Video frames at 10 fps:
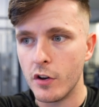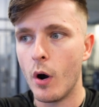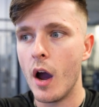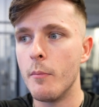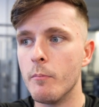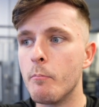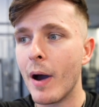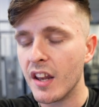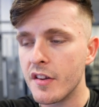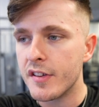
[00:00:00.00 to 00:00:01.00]
I am
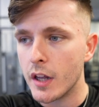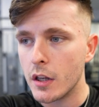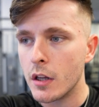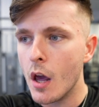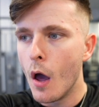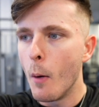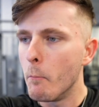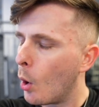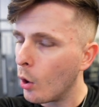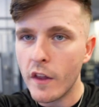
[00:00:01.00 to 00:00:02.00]
balancing
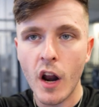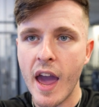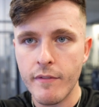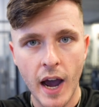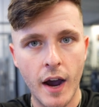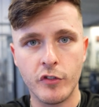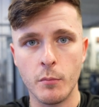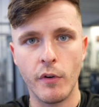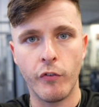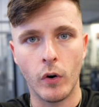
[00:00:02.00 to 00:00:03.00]
more than I ever have
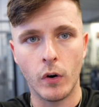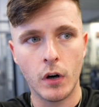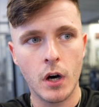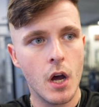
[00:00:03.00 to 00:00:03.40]
done before